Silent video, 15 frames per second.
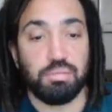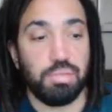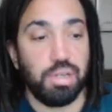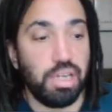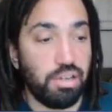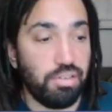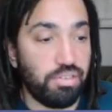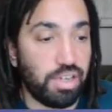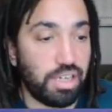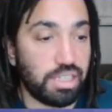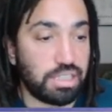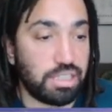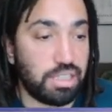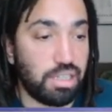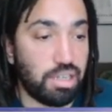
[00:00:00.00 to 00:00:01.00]

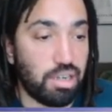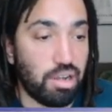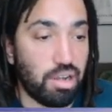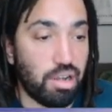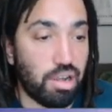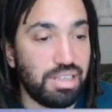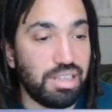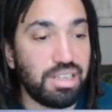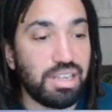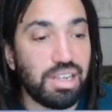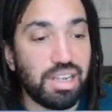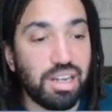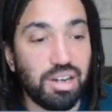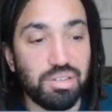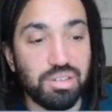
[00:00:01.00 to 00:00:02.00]
Perfect.
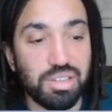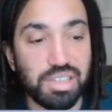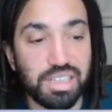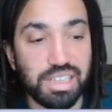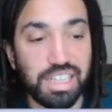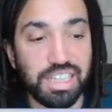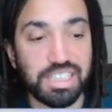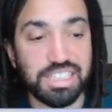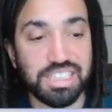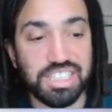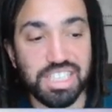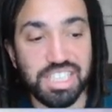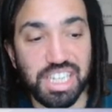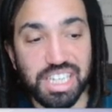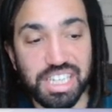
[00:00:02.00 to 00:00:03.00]
Oh, look at this.
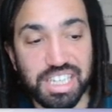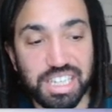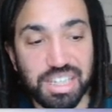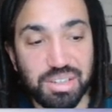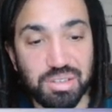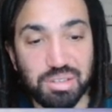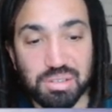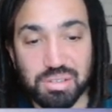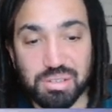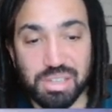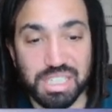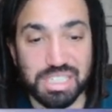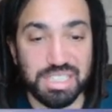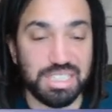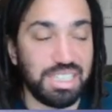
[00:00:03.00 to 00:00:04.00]
Cheeky little
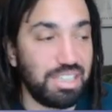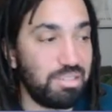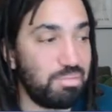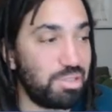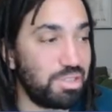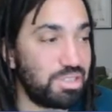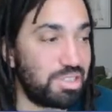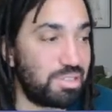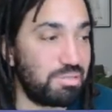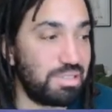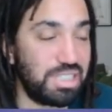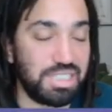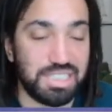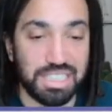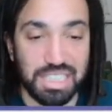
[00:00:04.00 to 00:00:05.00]
question down the bottom.
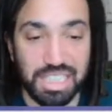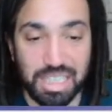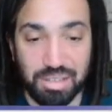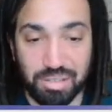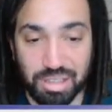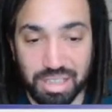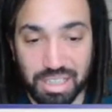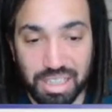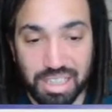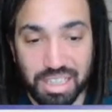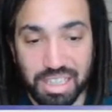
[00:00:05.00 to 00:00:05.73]
Didn't see that one.